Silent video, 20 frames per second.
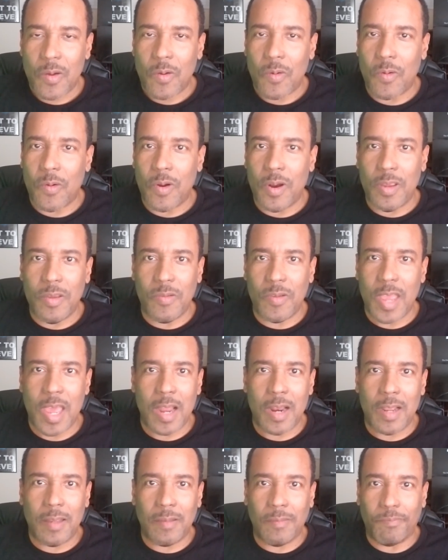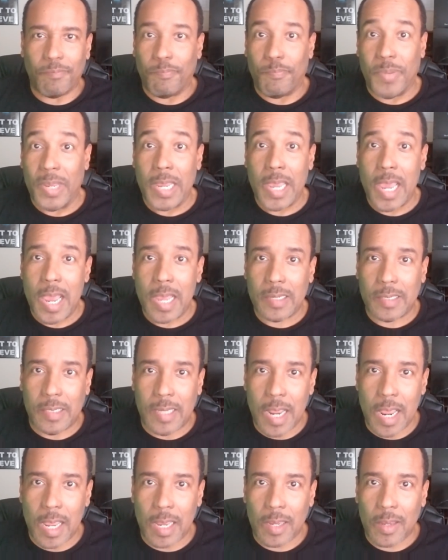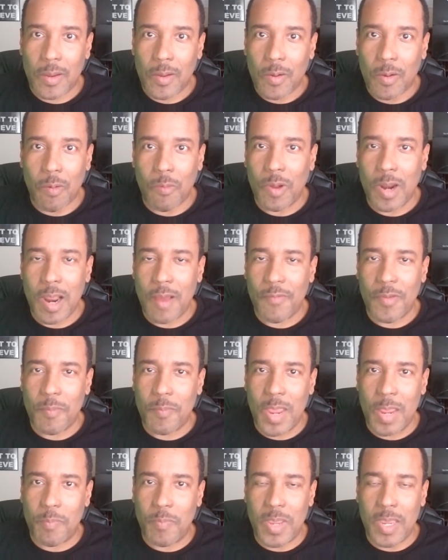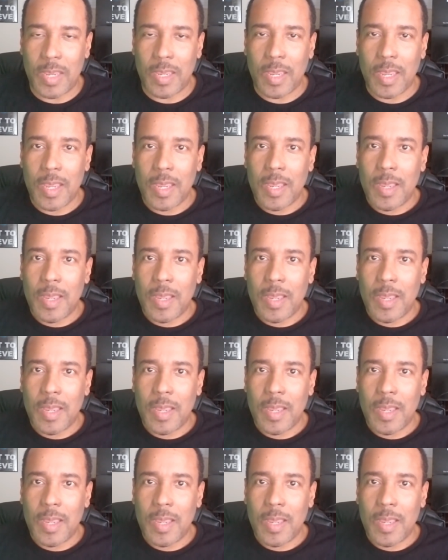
or you got a big ass dick or whatever it may be.